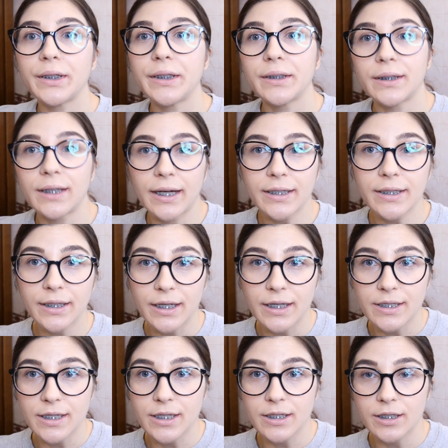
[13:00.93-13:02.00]
in light
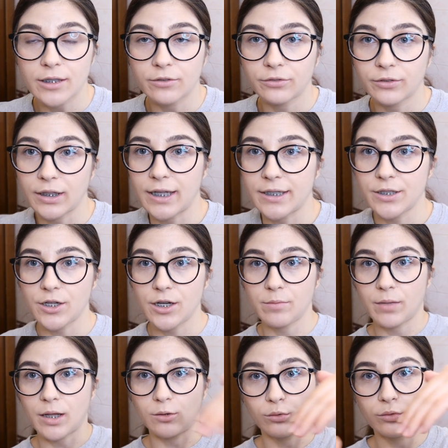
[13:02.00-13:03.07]
cases of class 3
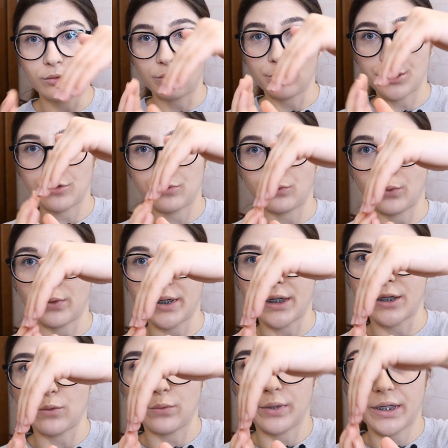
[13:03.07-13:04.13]
malocclusion
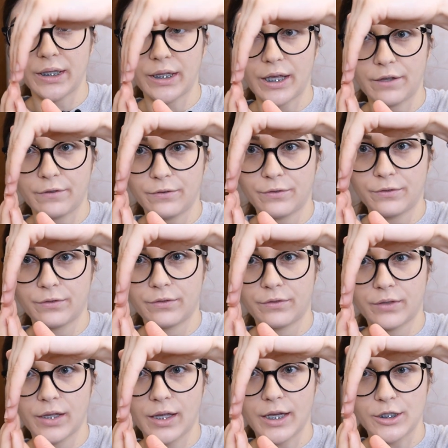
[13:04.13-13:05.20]
where we have
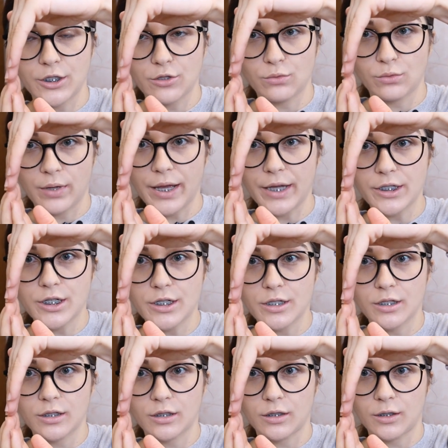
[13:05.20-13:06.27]
edge-to-edge
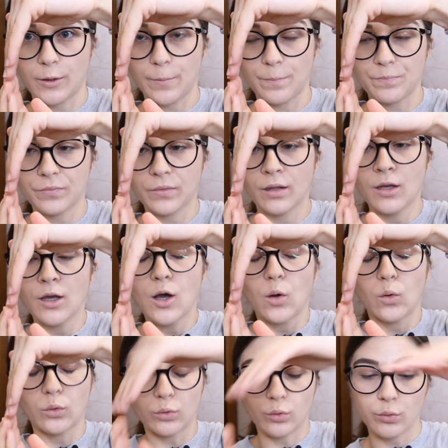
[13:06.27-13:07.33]

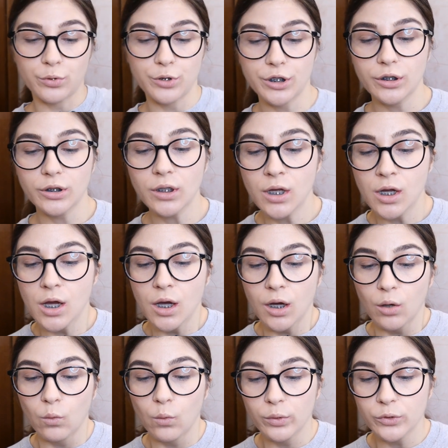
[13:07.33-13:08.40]
occlusion,
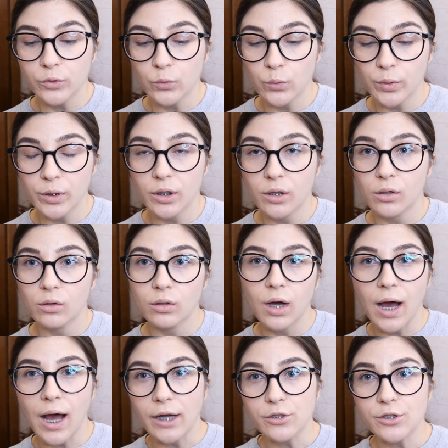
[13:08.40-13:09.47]
what we
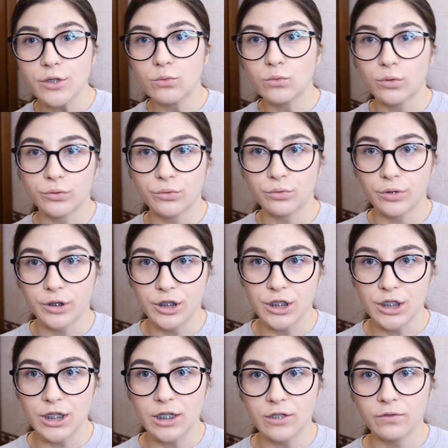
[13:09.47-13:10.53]
actually want to
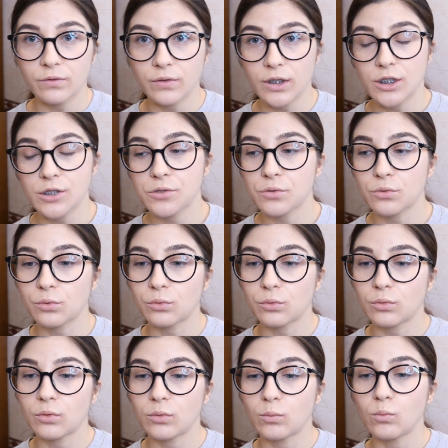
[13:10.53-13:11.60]
achieve is
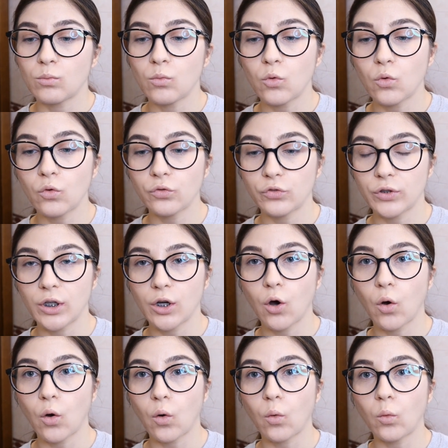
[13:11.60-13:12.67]
to move the
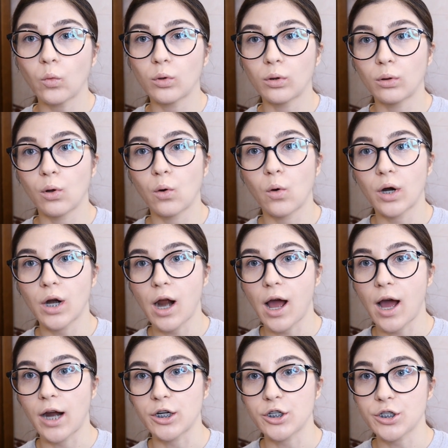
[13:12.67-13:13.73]
whole lower
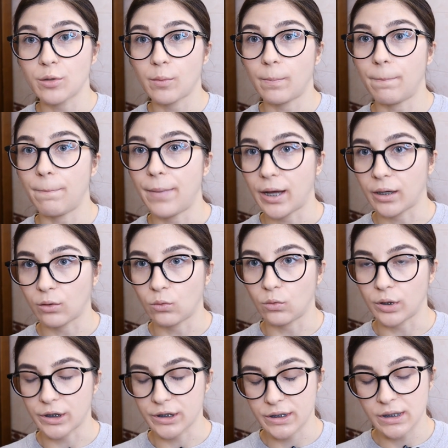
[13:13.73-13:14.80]
arch
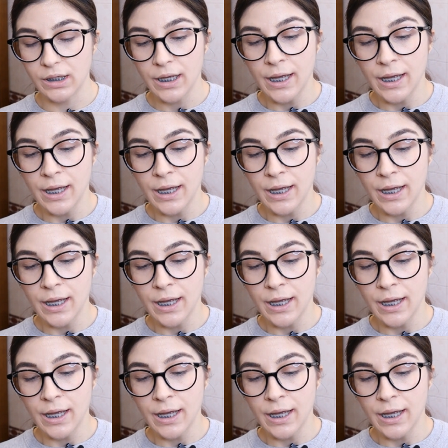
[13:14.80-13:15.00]
backwards.